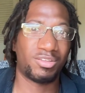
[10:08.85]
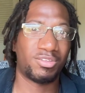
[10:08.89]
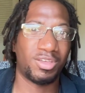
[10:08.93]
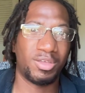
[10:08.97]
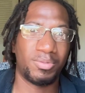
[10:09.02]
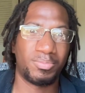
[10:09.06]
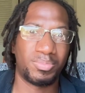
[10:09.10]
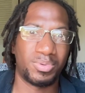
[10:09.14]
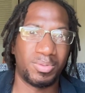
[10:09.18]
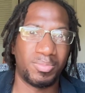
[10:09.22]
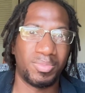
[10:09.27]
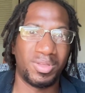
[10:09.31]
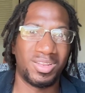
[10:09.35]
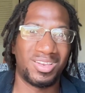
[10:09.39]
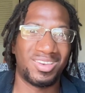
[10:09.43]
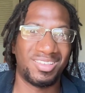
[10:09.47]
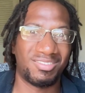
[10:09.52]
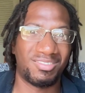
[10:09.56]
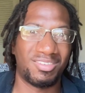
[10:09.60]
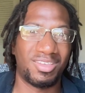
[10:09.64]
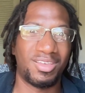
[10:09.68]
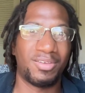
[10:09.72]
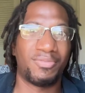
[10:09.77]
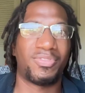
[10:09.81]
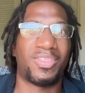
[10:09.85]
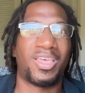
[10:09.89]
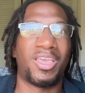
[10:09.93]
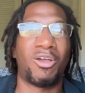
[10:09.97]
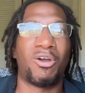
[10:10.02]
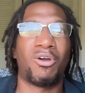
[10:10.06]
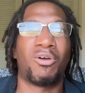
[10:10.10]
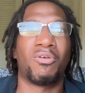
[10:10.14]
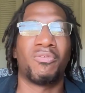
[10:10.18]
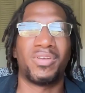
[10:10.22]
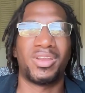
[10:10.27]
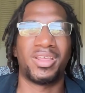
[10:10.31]
to implement this if they
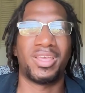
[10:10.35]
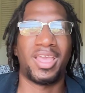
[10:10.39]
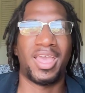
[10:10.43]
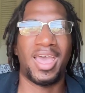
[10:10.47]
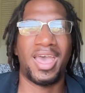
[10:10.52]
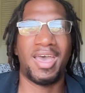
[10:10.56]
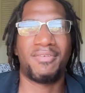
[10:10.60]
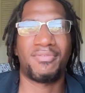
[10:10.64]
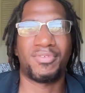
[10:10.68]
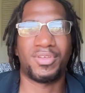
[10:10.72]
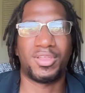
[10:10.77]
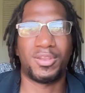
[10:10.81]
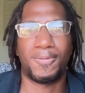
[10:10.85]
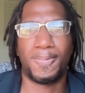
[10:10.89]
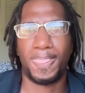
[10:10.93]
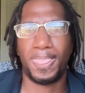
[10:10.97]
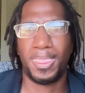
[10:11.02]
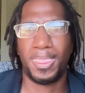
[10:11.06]
already have it.